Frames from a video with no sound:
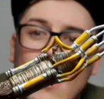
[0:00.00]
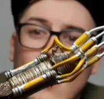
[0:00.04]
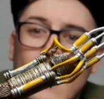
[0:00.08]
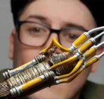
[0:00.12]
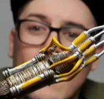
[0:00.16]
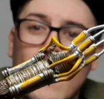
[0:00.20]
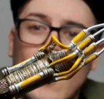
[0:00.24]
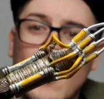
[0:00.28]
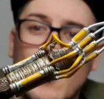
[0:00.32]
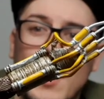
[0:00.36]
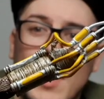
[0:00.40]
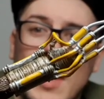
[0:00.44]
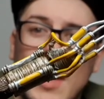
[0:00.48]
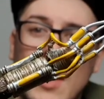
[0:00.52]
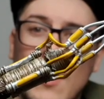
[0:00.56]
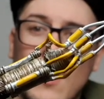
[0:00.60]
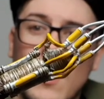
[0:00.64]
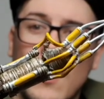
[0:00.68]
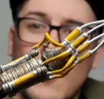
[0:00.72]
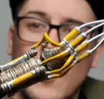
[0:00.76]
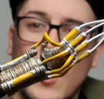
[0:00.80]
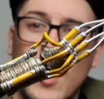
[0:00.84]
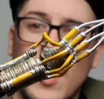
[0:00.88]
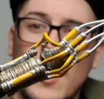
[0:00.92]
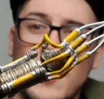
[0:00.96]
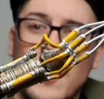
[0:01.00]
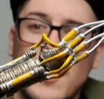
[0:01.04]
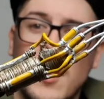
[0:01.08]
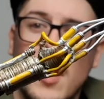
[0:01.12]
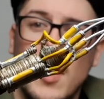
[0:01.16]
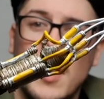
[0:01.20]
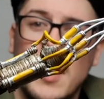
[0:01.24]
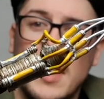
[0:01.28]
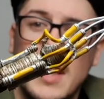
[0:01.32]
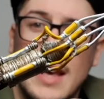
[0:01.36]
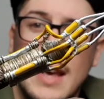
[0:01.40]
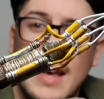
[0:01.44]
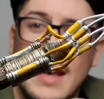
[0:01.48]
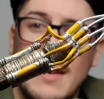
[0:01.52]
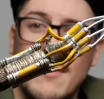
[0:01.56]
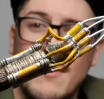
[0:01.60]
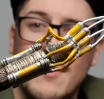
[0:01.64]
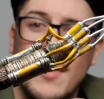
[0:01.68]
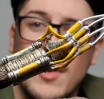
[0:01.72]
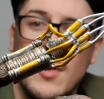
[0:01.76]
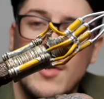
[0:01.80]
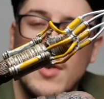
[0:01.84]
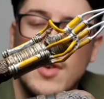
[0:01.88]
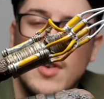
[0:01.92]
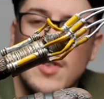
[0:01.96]
I'll put it on the right side and get it in
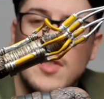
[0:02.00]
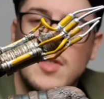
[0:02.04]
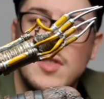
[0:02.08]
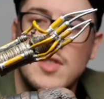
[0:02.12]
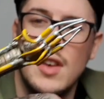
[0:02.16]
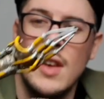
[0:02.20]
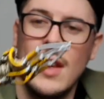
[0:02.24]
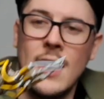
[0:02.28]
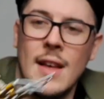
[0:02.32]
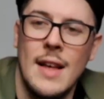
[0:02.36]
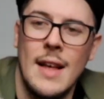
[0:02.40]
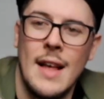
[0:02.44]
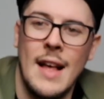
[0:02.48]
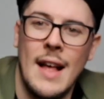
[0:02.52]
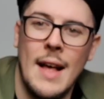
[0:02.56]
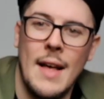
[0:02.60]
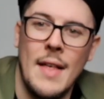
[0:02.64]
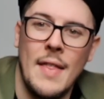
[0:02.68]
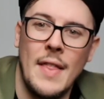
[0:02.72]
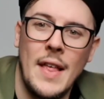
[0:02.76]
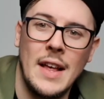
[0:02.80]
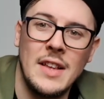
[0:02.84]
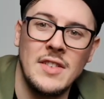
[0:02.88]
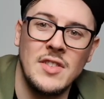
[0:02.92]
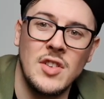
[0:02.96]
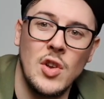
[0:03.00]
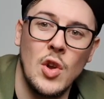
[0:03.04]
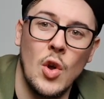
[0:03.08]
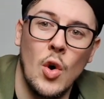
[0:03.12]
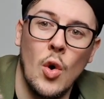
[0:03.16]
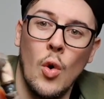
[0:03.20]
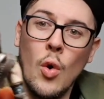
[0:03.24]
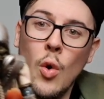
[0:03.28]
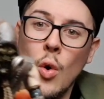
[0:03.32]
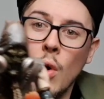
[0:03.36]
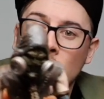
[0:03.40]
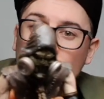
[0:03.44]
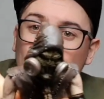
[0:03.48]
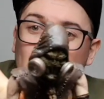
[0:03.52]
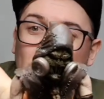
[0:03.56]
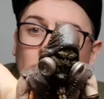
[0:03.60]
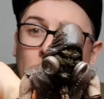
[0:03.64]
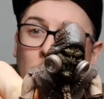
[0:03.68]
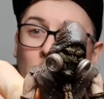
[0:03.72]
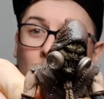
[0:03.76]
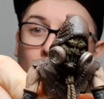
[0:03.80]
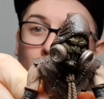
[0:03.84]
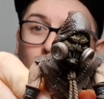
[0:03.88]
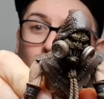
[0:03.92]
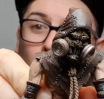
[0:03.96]
focus. That is an awesome,
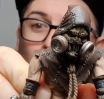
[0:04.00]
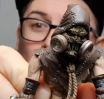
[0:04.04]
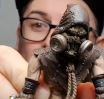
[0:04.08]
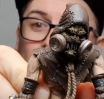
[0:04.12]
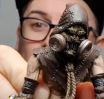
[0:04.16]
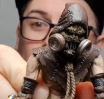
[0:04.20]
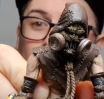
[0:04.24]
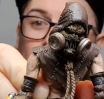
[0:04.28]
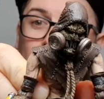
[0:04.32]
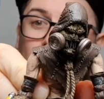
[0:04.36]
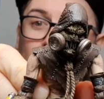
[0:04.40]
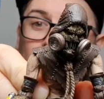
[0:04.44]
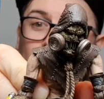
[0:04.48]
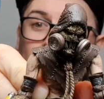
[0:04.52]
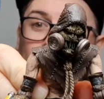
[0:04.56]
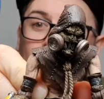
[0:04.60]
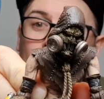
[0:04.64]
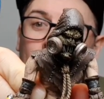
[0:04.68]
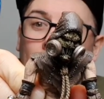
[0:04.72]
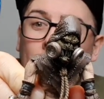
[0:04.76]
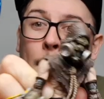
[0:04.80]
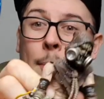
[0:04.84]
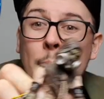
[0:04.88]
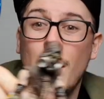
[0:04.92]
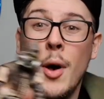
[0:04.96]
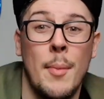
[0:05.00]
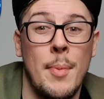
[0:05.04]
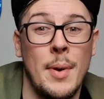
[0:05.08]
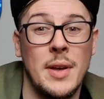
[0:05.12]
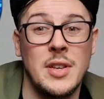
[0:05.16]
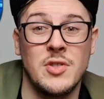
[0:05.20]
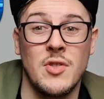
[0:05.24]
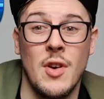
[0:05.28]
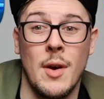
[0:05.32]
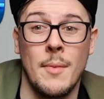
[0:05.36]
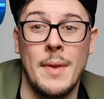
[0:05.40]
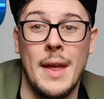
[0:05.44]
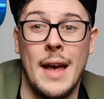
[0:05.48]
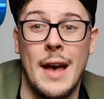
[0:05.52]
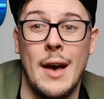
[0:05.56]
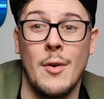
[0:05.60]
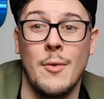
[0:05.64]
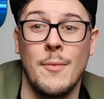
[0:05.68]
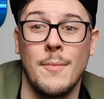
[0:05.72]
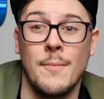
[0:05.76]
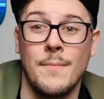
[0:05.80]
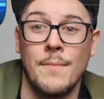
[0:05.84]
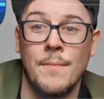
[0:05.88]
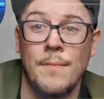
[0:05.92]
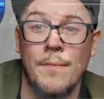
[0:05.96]
awesome figure. I'll put a picture up now,
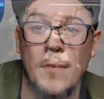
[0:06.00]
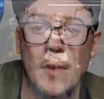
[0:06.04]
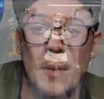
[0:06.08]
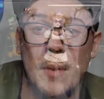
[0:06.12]
the